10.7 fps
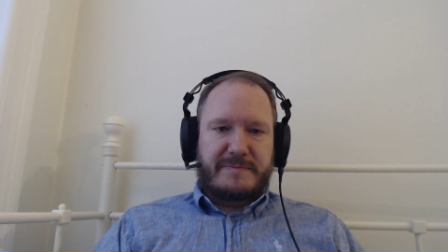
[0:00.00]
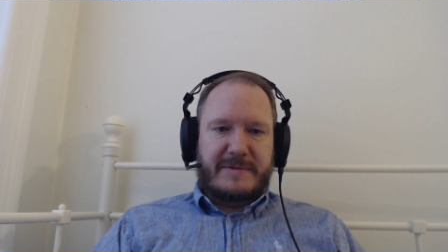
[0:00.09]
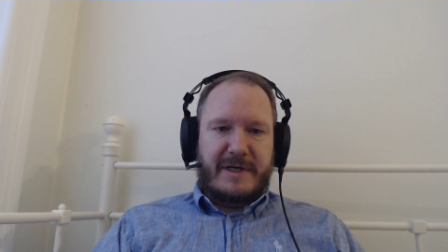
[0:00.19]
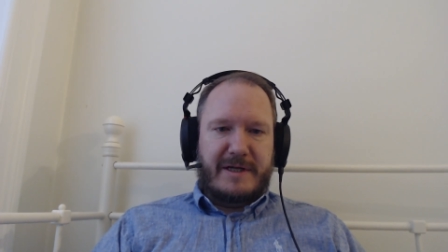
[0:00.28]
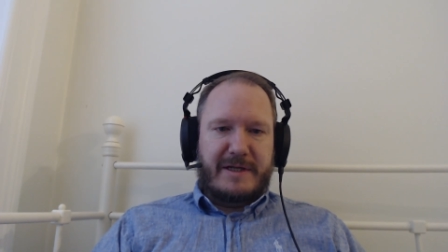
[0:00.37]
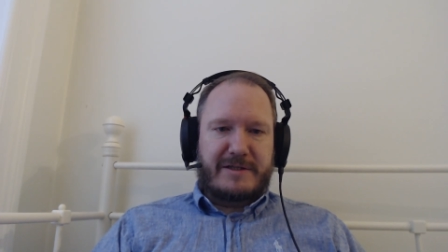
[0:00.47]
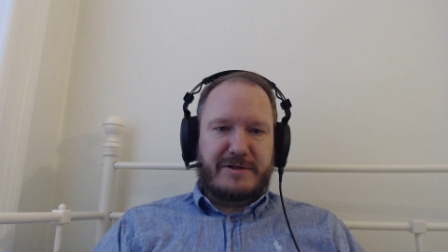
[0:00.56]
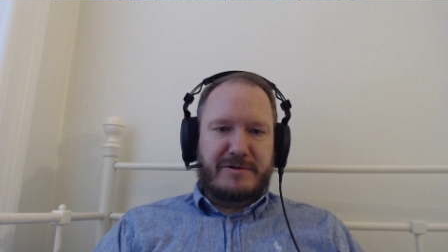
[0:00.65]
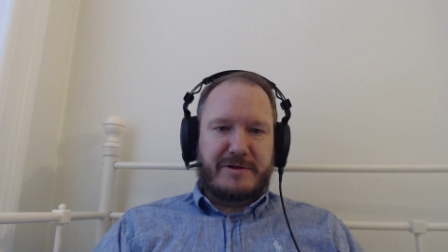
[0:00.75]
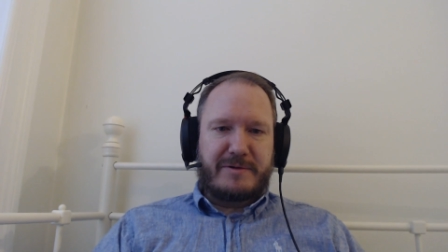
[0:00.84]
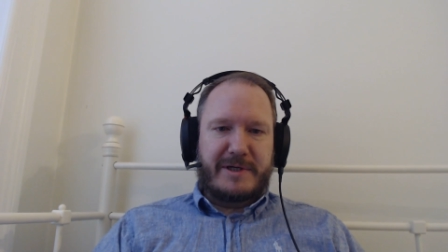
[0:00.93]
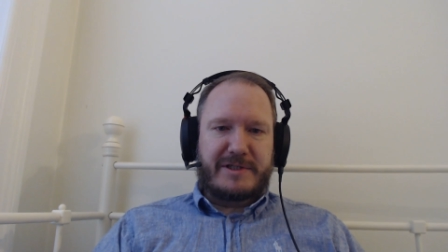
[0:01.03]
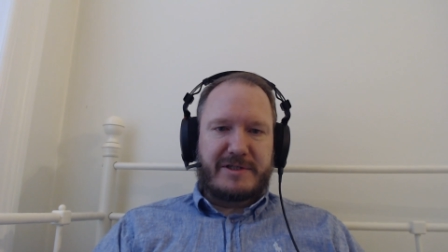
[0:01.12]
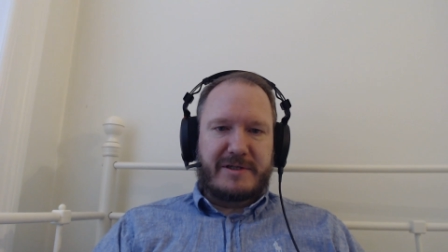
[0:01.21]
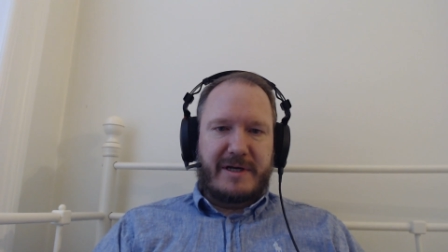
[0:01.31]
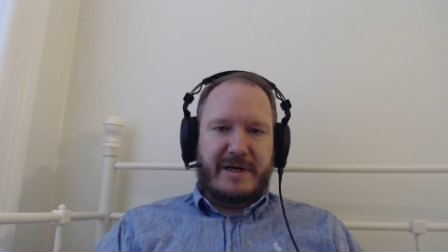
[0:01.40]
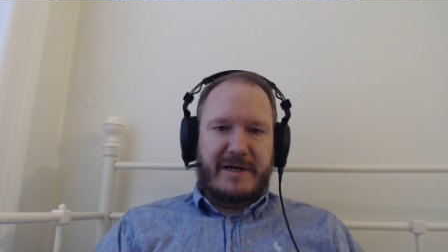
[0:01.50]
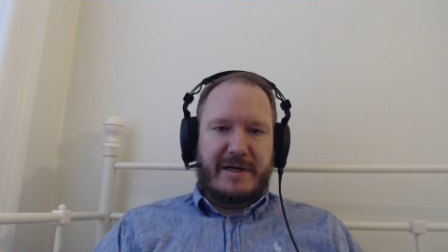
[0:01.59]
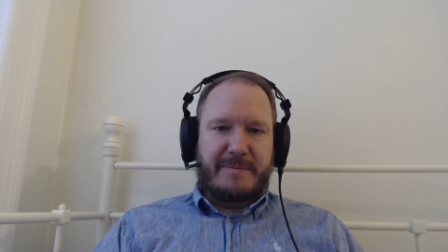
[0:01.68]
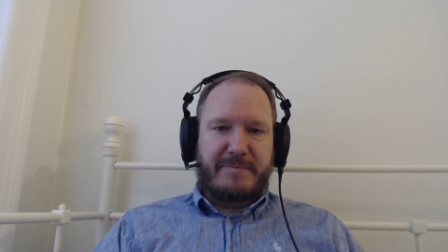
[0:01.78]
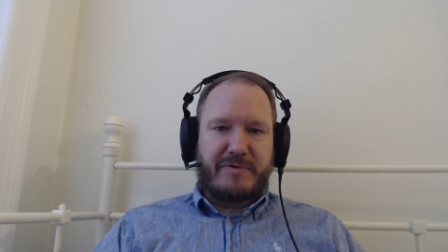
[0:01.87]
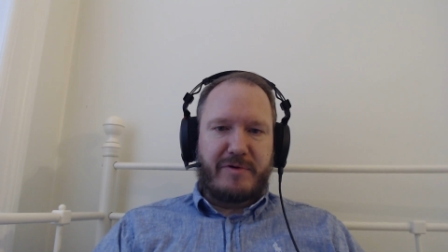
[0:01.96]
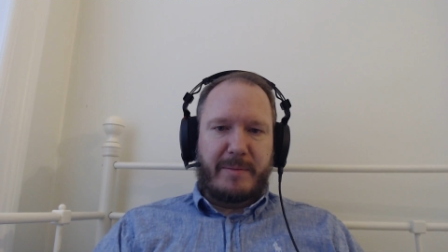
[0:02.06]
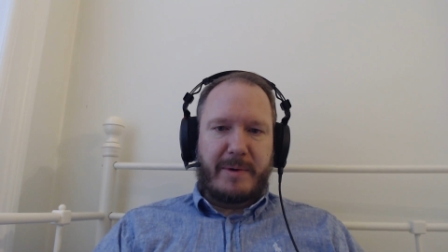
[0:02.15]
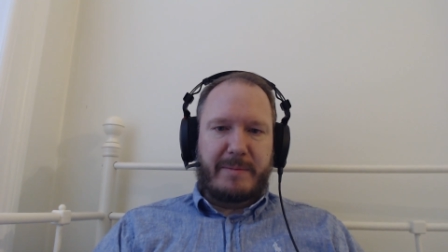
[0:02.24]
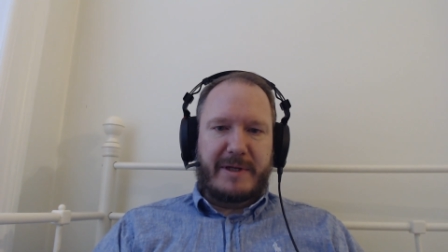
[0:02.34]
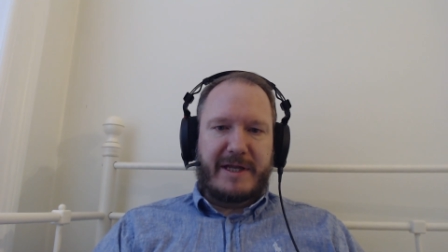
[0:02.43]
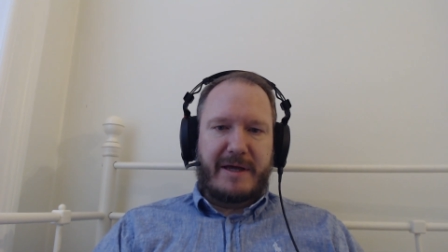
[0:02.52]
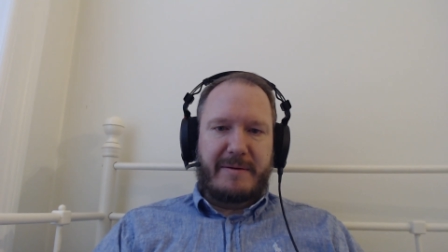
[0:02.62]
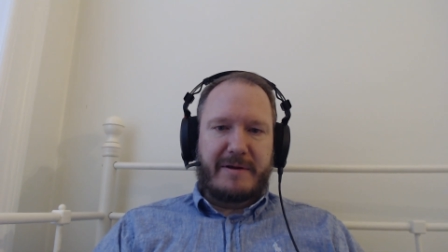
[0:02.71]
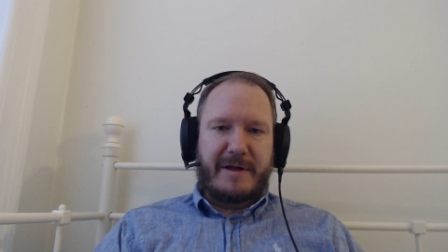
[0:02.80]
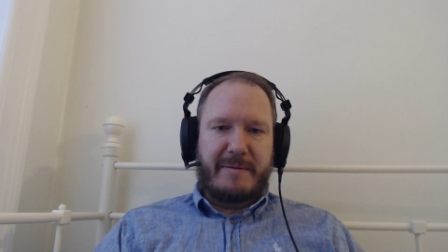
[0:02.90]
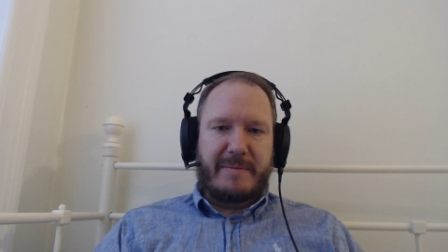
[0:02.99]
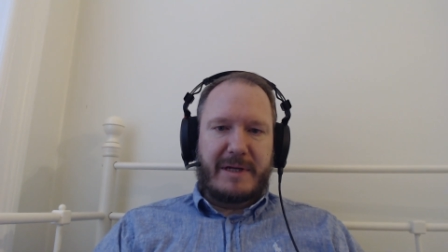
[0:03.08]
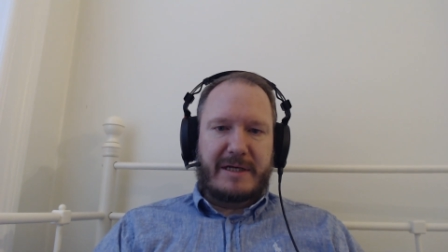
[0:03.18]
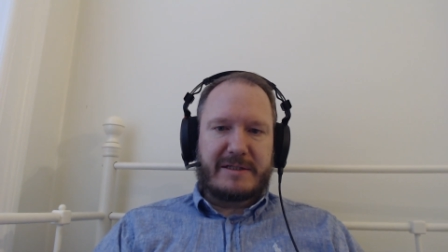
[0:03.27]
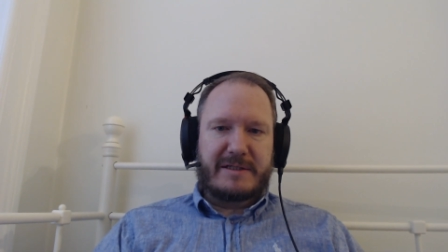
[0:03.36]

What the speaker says: Yeah, that's a good question. Probably Dembele,